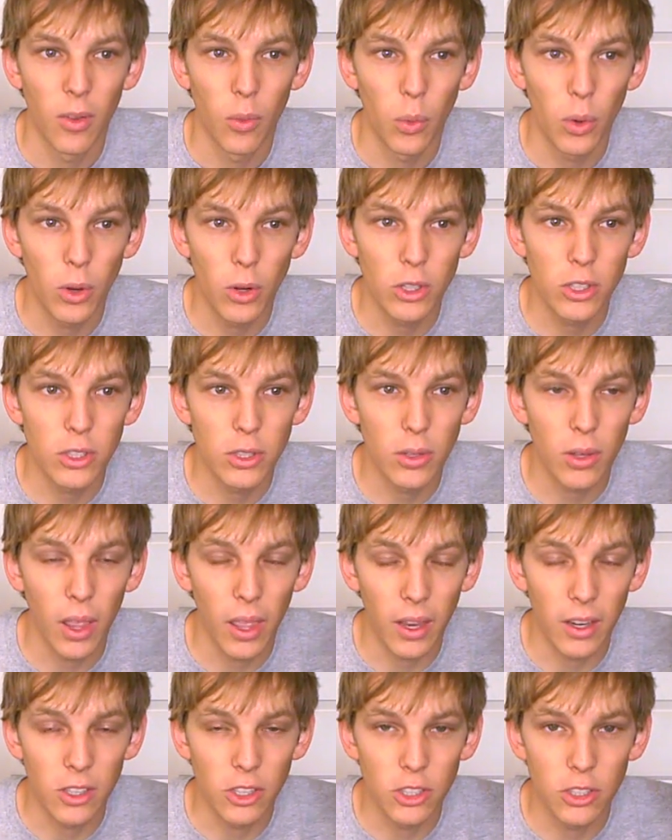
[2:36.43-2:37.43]
We were just,
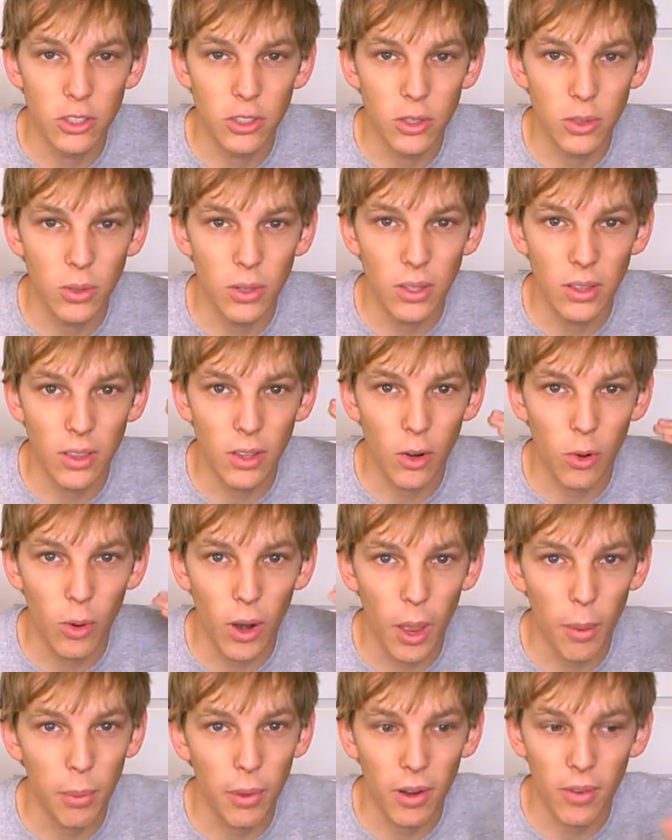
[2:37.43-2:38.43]
like, shooting the
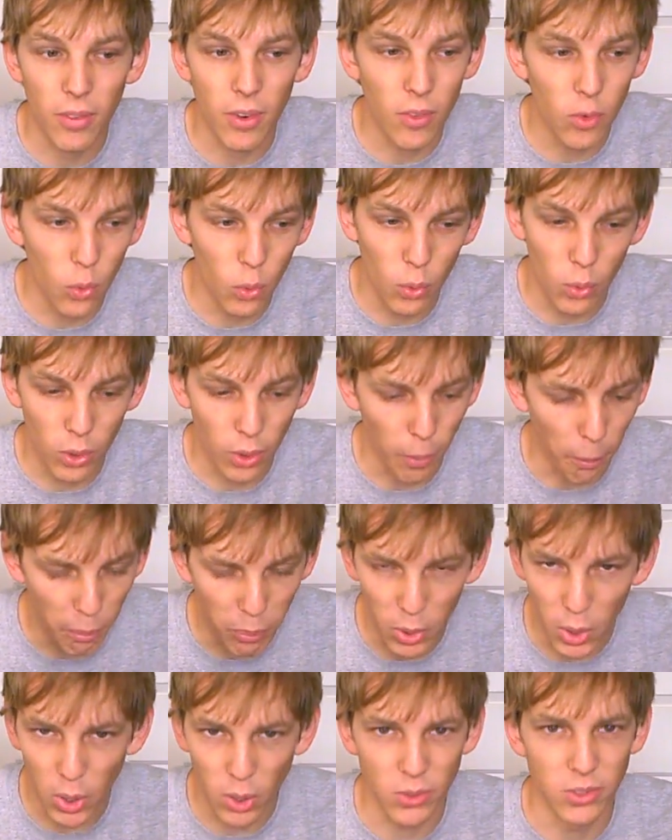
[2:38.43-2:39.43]
crap out of everyone,
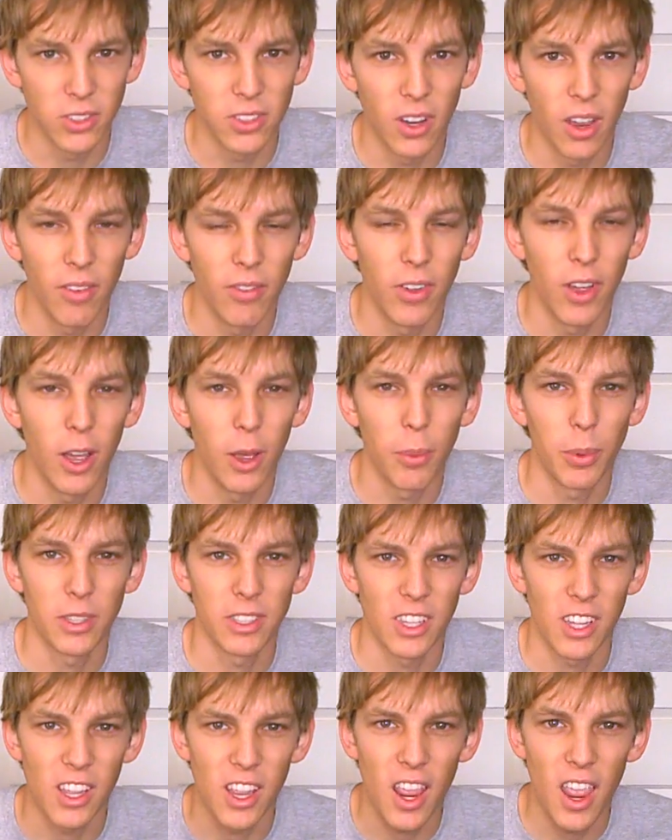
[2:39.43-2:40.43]
blowing stuff up. I was
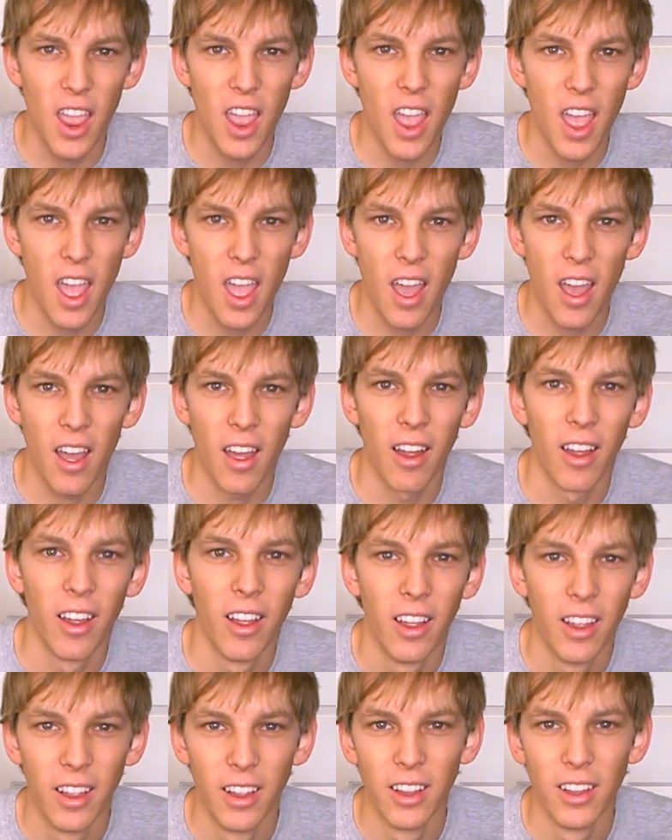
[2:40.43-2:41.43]
like, yeah,
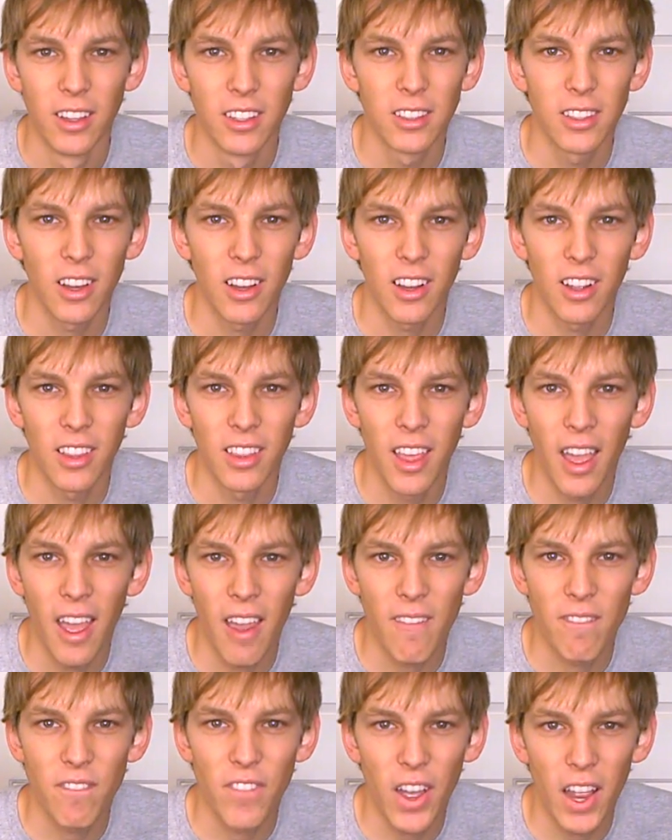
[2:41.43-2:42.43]
suck on
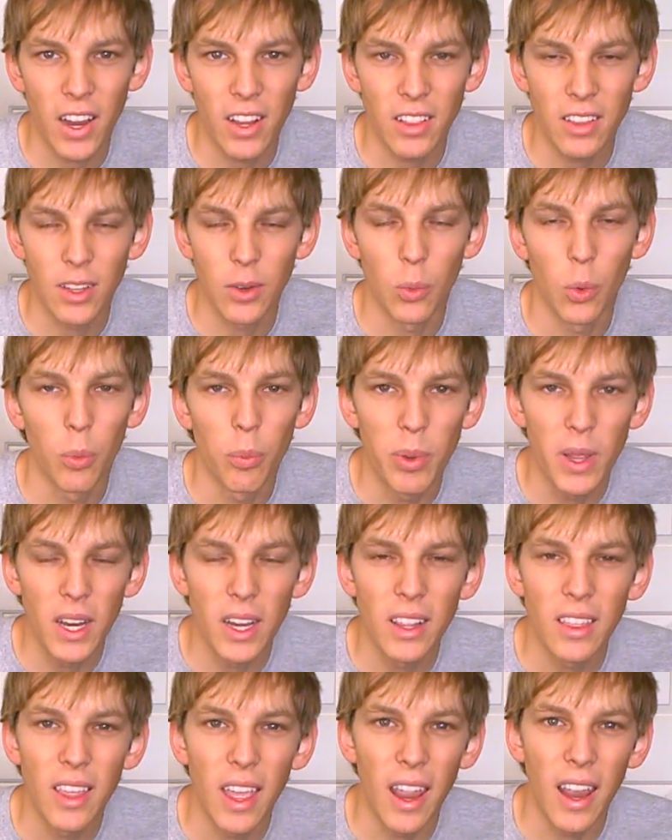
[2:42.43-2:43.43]
that. Finally, we're
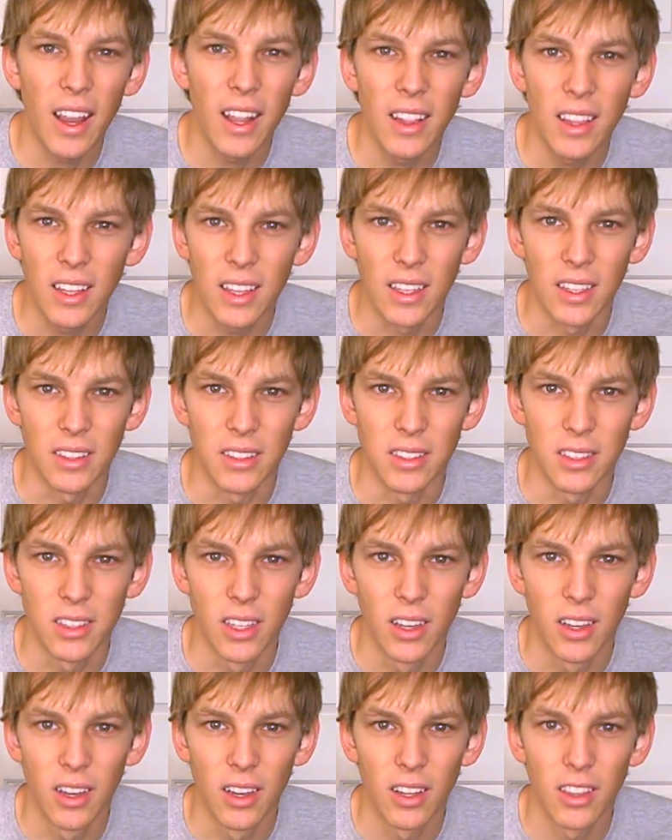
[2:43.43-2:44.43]
beating the aliens,
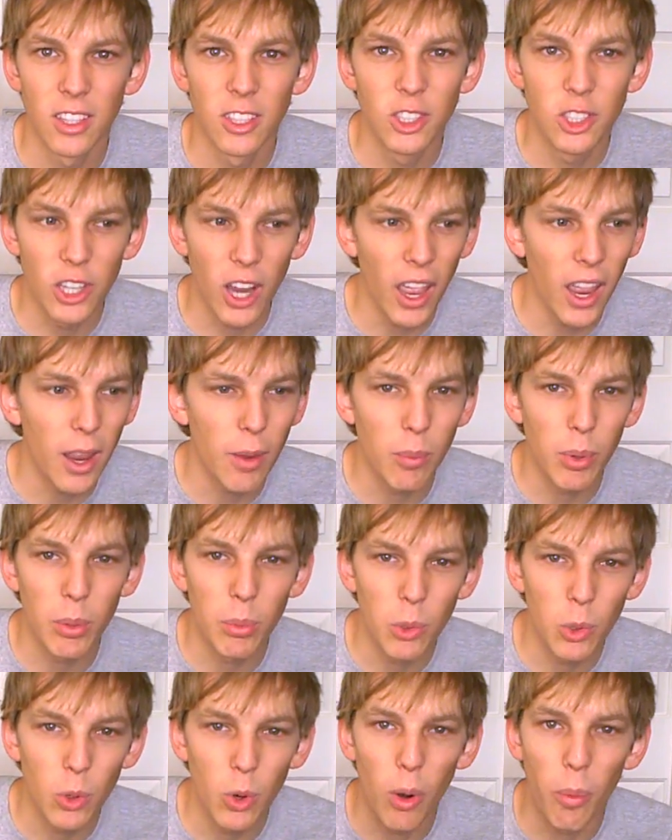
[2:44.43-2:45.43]
the giant
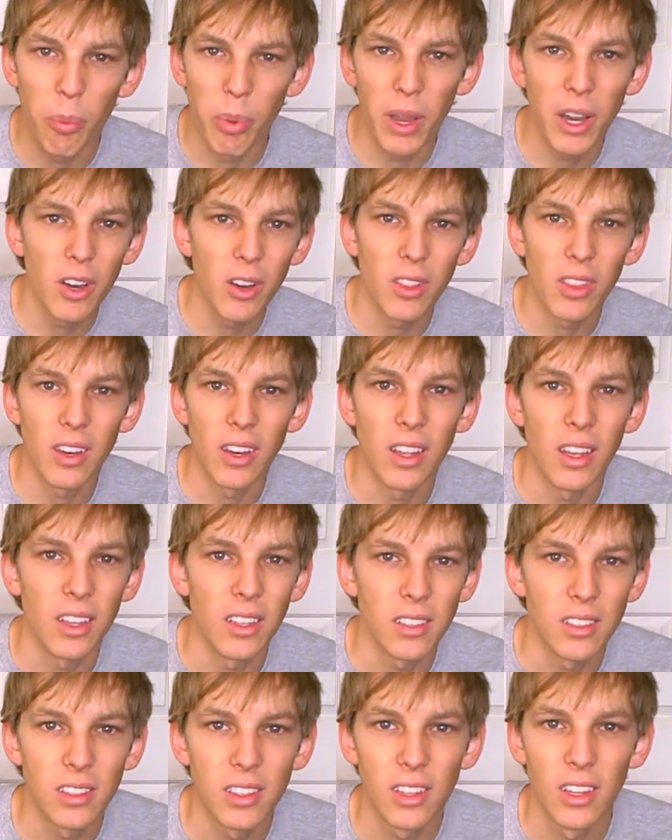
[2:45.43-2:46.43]
people who are bigger than
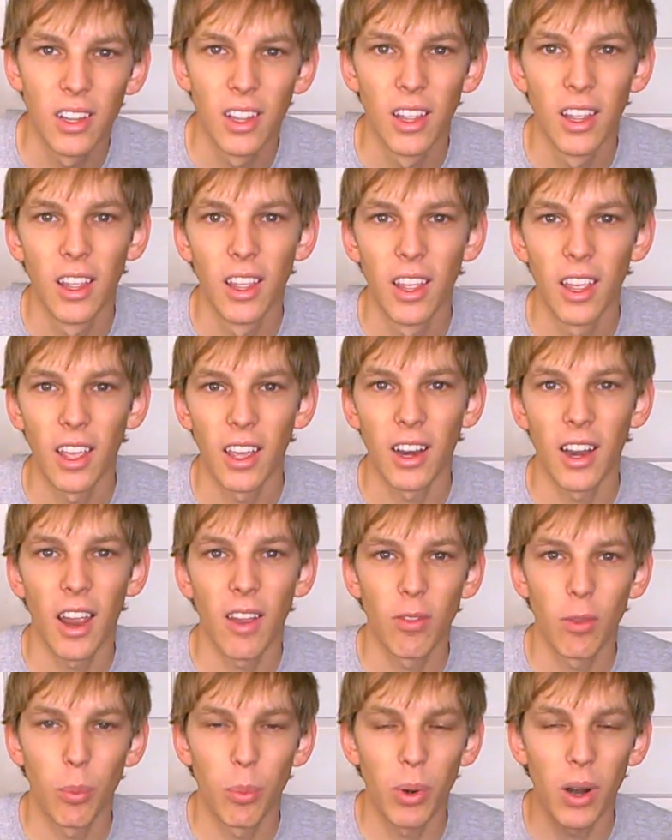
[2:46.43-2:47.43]
us and
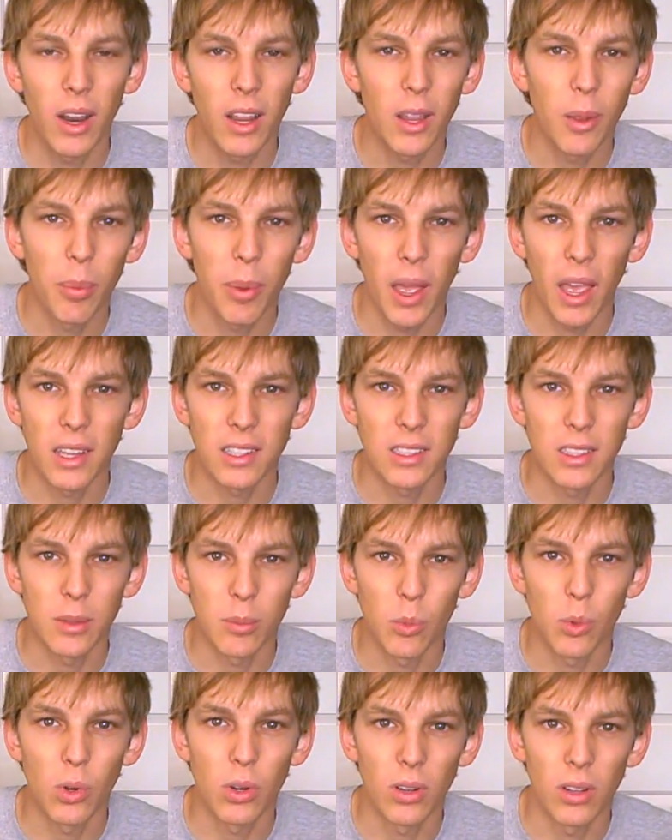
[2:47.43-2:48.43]
have the brain capacity
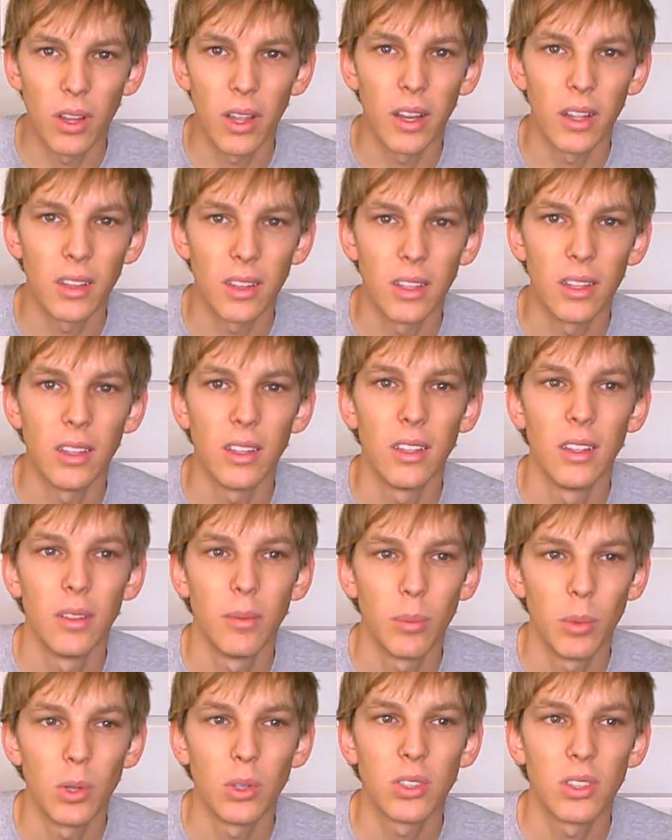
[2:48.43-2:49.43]

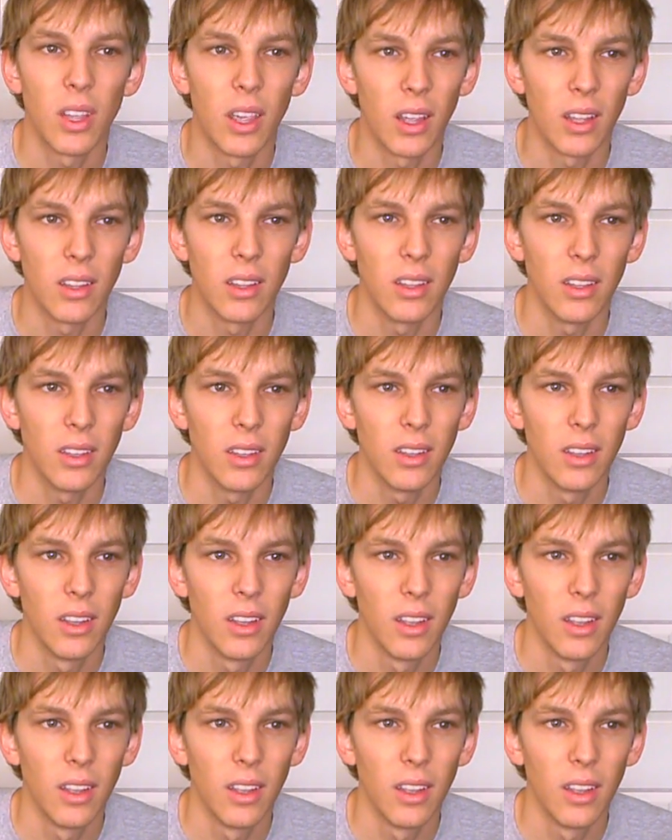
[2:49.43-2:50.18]
most likely,